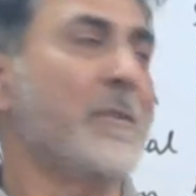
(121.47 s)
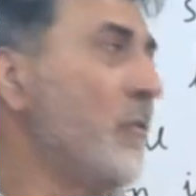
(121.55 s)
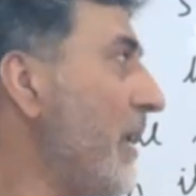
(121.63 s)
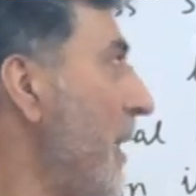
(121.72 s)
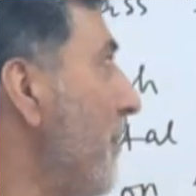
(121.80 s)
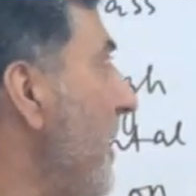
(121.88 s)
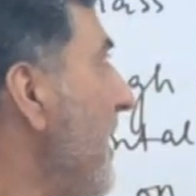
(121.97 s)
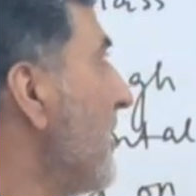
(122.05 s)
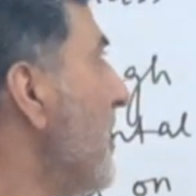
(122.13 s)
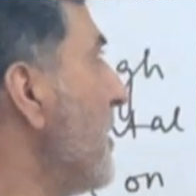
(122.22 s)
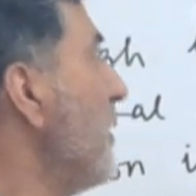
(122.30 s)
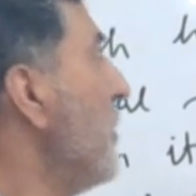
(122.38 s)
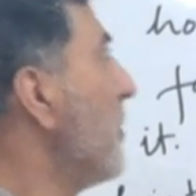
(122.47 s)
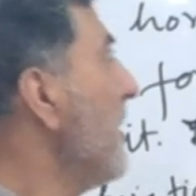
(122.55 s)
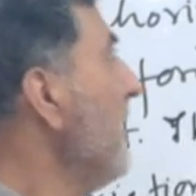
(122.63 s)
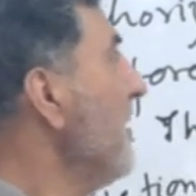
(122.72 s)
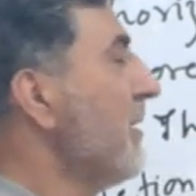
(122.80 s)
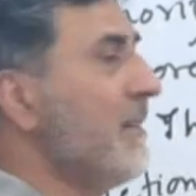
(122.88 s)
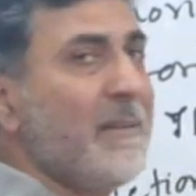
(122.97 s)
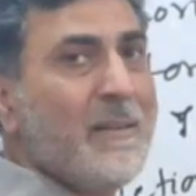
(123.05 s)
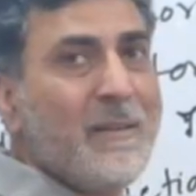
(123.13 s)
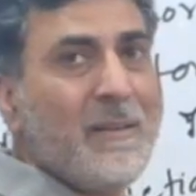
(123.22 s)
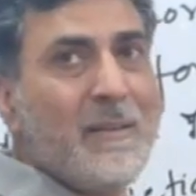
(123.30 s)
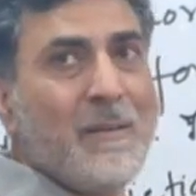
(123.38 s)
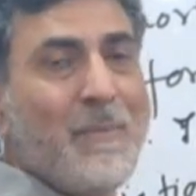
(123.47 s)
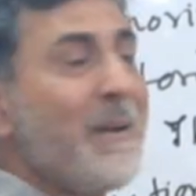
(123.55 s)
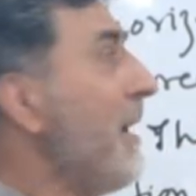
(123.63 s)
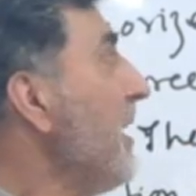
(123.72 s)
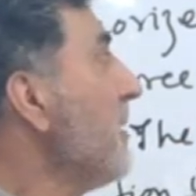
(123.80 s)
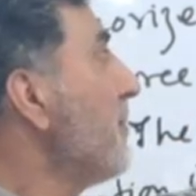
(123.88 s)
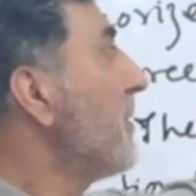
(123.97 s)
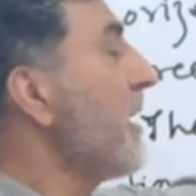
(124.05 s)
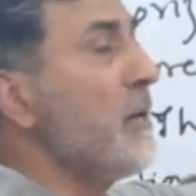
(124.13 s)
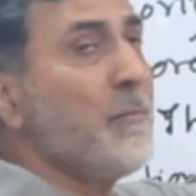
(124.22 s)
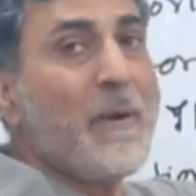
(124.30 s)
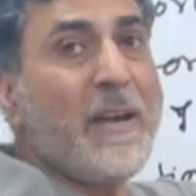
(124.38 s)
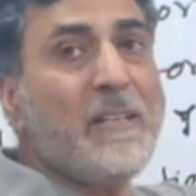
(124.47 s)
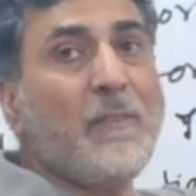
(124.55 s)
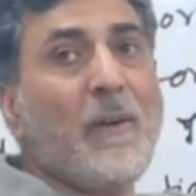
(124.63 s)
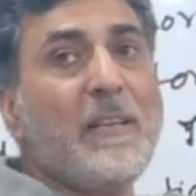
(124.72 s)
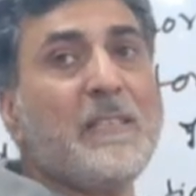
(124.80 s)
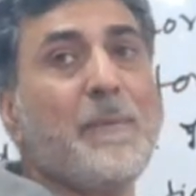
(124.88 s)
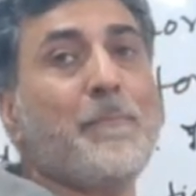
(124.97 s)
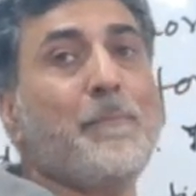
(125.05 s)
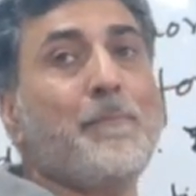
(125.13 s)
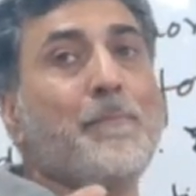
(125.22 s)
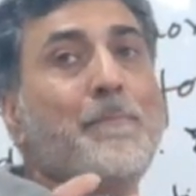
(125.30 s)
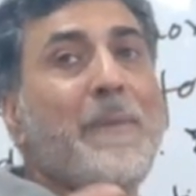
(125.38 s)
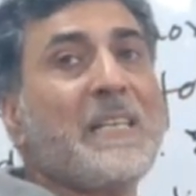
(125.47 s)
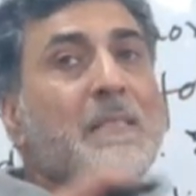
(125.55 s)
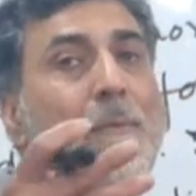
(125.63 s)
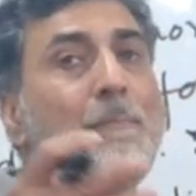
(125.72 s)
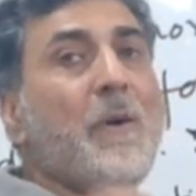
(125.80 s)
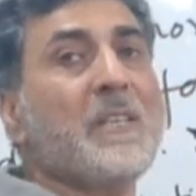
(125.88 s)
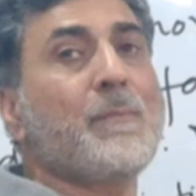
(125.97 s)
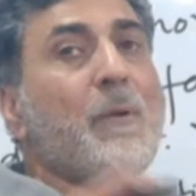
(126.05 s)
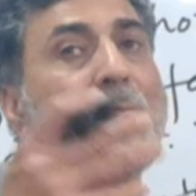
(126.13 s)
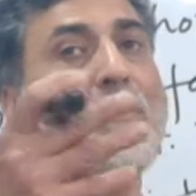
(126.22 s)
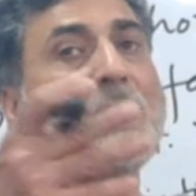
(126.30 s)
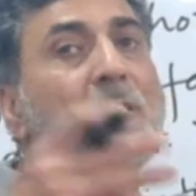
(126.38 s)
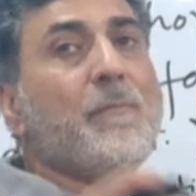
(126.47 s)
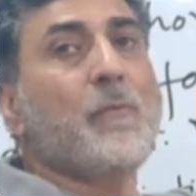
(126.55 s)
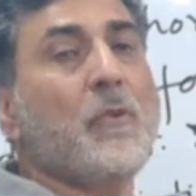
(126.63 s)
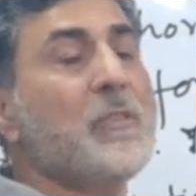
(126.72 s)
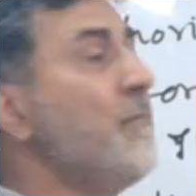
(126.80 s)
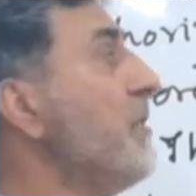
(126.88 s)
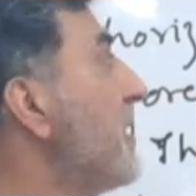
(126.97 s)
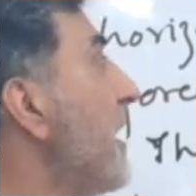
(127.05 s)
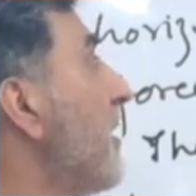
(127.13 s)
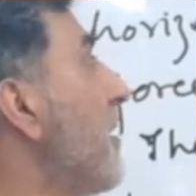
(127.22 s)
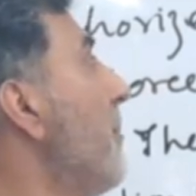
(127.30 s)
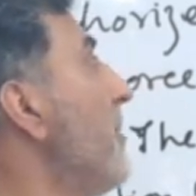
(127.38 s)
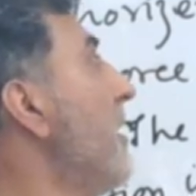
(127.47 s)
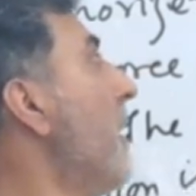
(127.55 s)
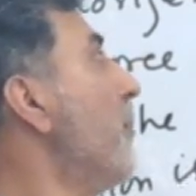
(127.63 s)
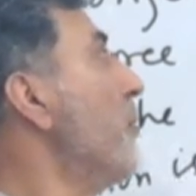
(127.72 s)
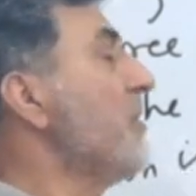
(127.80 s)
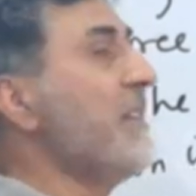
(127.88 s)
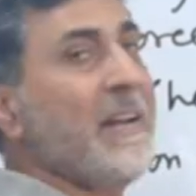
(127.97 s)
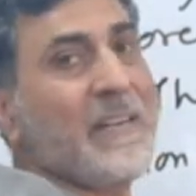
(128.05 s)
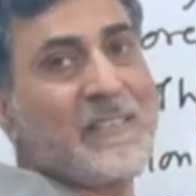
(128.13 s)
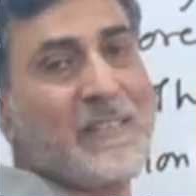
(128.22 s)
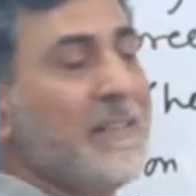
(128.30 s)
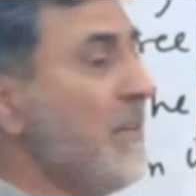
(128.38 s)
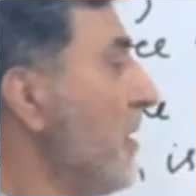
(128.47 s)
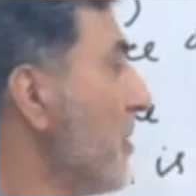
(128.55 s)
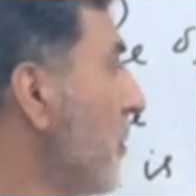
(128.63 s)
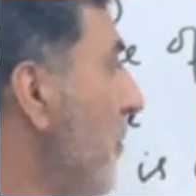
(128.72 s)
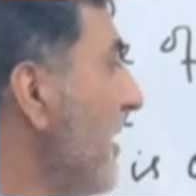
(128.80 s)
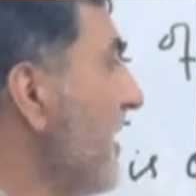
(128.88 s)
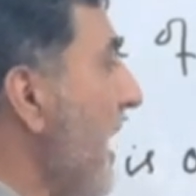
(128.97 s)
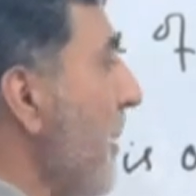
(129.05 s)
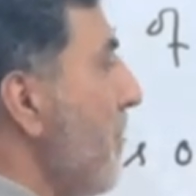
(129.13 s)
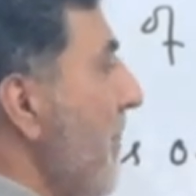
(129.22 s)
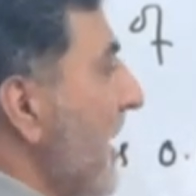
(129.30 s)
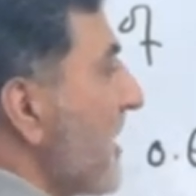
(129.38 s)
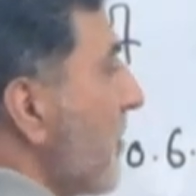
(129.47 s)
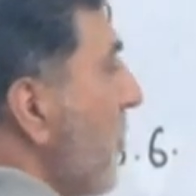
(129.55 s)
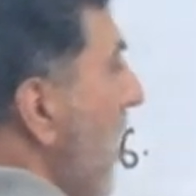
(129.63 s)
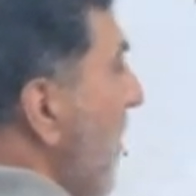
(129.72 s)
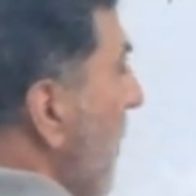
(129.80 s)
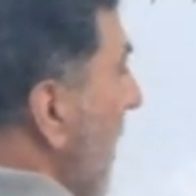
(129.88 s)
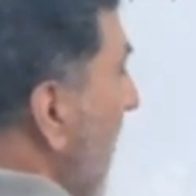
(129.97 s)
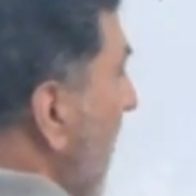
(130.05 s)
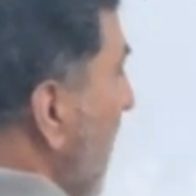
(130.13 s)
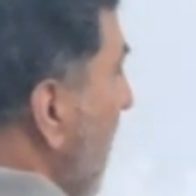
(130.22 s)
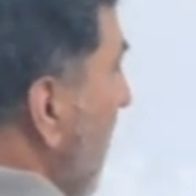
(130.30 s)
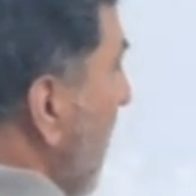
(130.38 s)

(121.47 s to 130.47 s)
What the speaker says: You are applying 30 Newton, but let us try to find what's the maximum possible frictional force which can come in the opposite direction. So what is the F max formula?